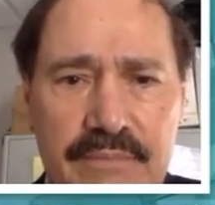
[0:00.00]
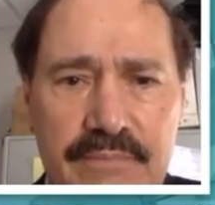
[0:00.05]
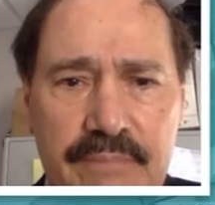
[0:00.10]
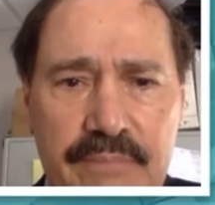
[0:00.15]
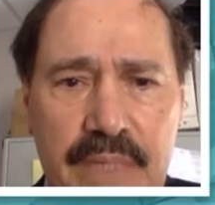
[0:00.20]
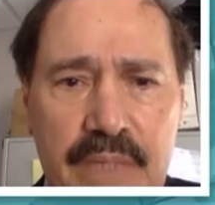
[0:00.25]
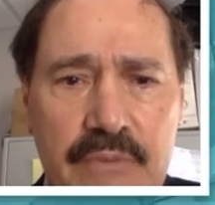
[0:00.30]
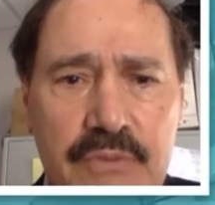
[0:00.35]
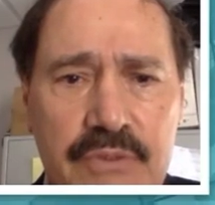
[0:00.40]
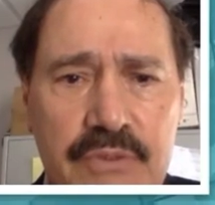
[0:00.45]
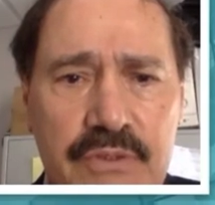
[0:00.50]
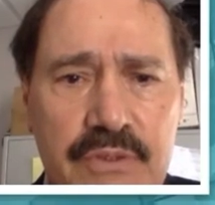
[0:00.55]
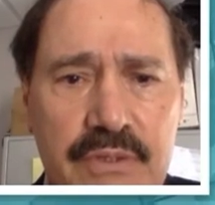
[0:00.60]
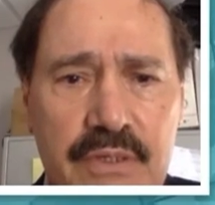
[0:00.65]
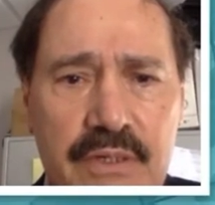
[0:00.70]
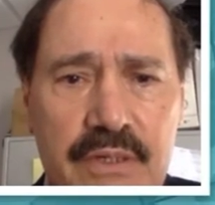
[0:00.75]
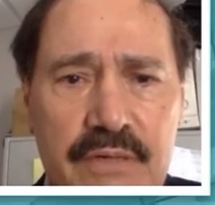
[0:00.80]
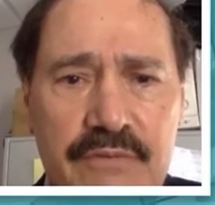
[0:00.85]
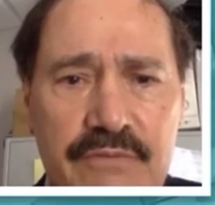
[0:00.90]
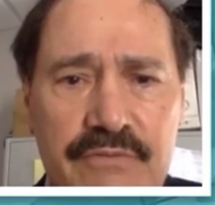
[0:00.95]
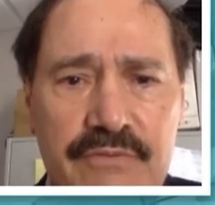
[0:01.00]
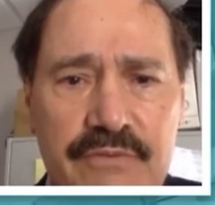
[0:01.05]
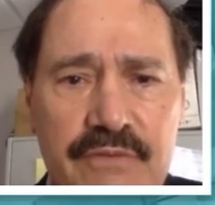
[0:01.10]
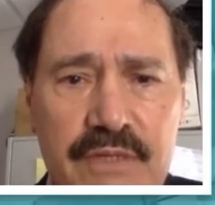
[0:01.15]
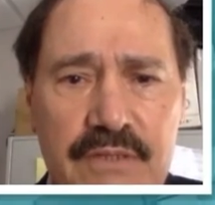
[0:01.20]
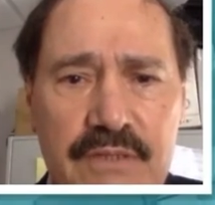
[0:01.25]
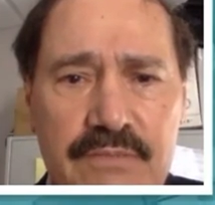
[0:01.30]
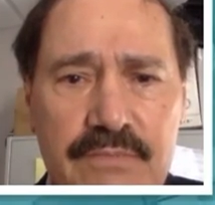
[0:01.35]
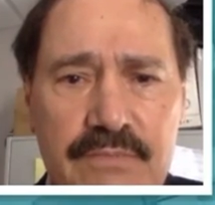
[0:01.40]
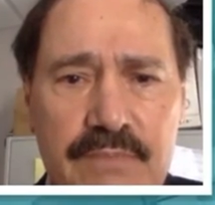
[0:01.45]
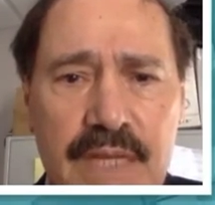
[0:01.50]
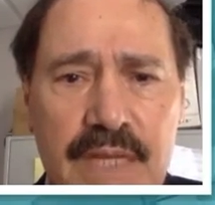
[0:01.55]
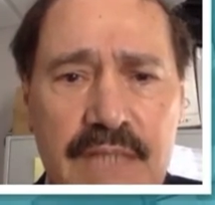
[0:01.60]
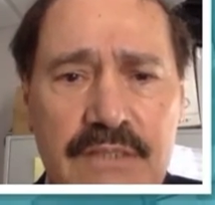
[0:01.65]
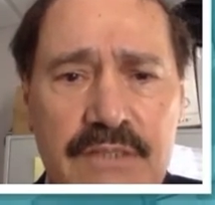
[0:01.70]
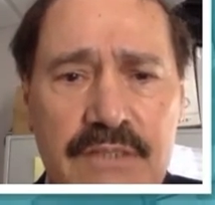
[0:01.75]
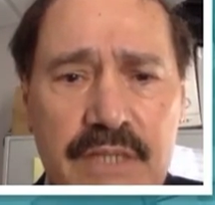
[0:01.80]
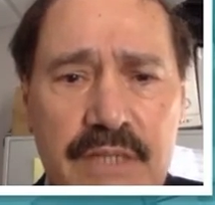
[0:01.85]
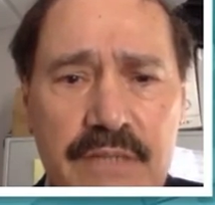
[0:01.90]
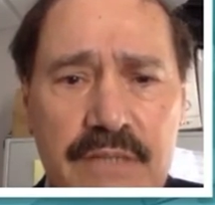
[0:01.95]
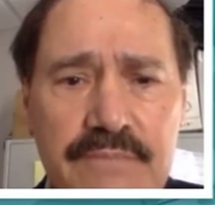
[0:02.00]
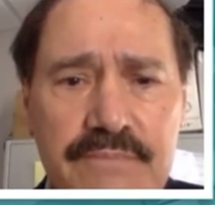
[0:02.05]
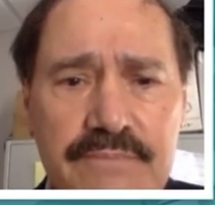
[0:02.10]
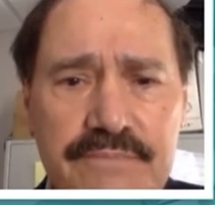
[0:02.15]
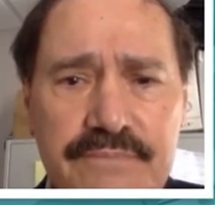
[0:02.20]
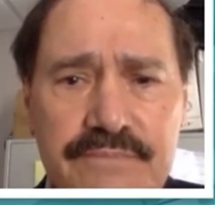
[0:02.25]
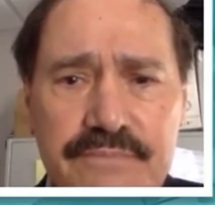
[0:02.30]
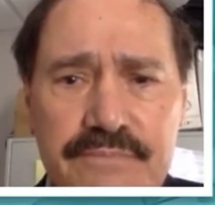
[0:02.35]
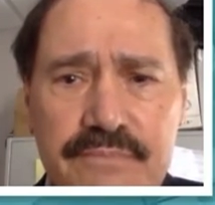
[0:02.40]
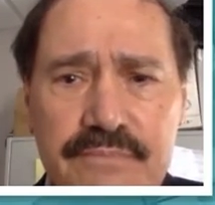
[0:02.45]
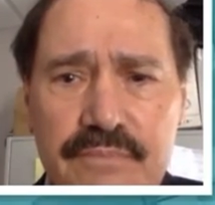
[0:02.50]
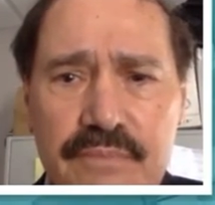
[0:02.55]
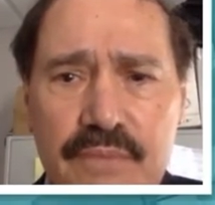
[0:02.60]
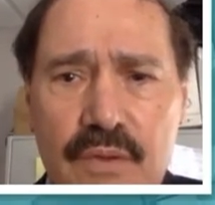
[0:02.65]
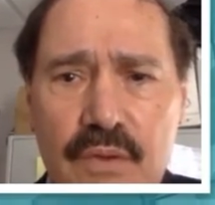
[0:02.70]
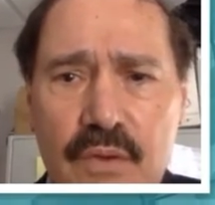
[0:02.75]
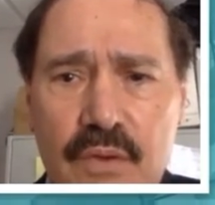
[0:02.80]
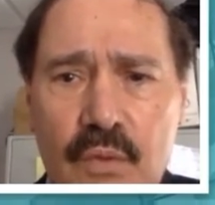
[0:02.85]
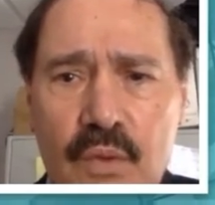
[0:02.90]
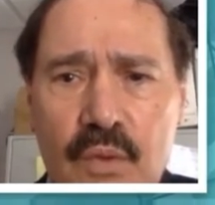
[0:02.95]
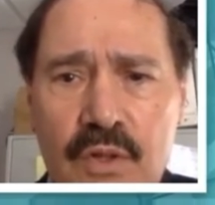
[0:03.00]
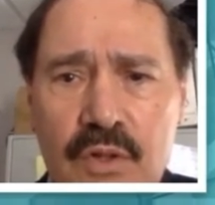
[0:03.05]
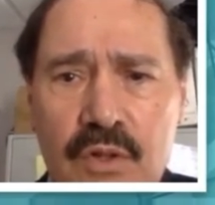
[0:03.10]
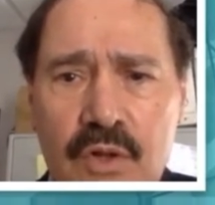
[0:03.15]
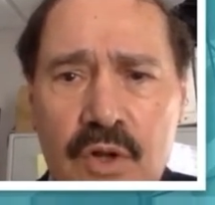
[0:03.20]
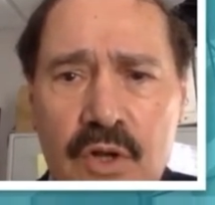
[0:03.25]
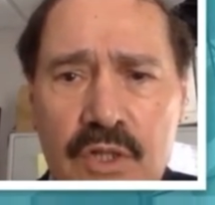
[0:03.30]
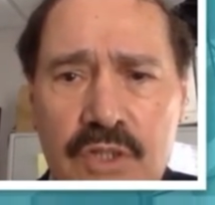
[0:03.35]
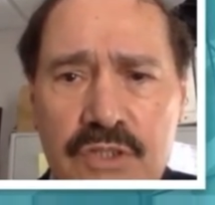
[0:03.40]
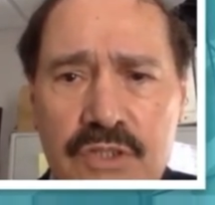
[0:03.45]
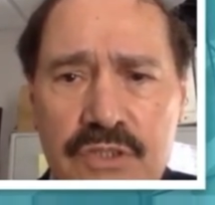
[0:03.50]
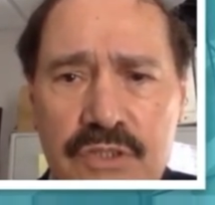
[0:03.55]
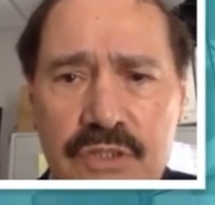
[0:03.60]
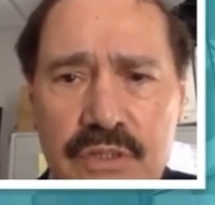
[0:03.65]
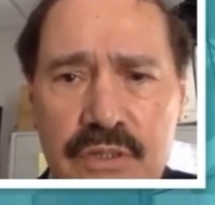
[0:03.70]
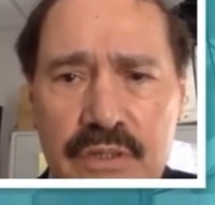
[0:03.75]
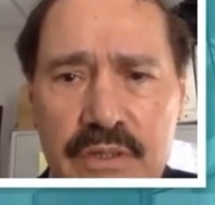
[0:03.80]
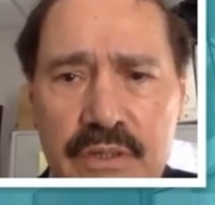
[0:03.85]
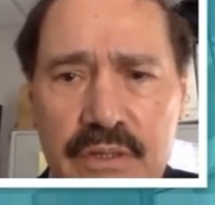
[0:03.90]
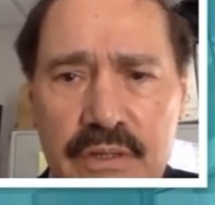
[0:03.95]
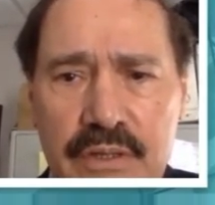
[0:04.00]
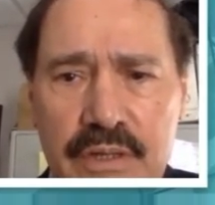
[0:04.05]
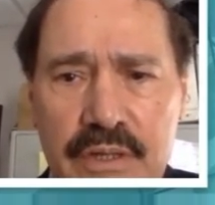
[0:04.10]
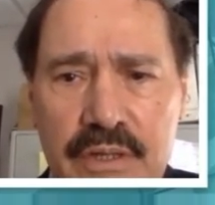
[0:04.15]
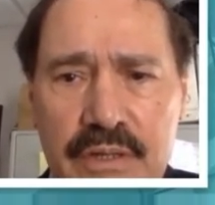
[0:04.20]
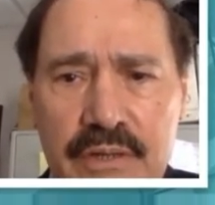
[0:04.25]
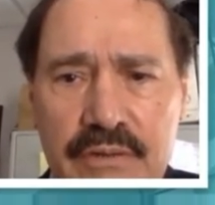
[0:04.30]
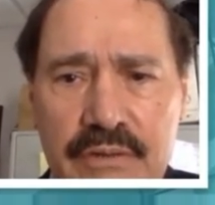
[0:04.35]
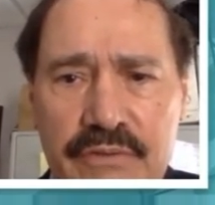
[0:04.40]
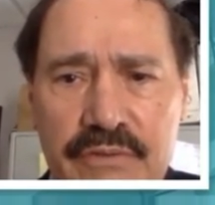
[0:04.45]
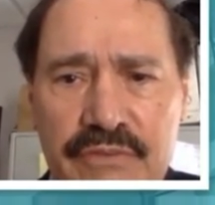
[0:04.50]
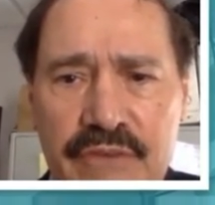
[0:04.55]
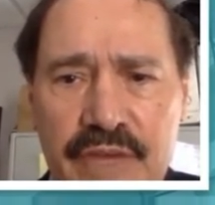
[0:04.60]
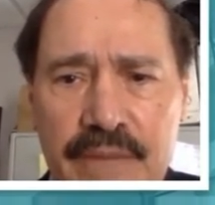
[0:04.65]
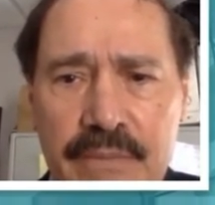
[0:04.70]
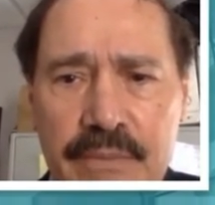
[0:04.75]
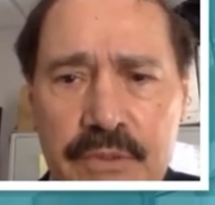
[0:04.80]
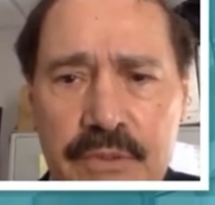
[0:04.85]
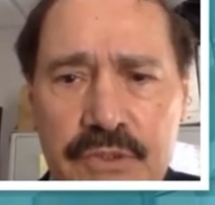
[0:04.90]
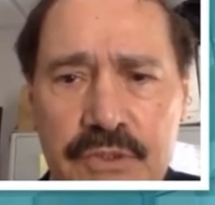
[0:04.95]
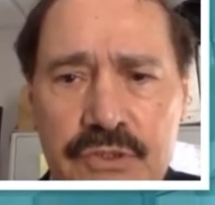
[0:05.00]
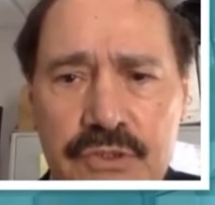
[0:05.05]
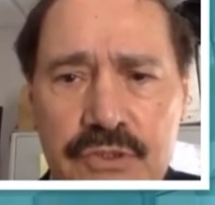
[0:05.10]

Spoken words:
bout of boxing, will cause the fibers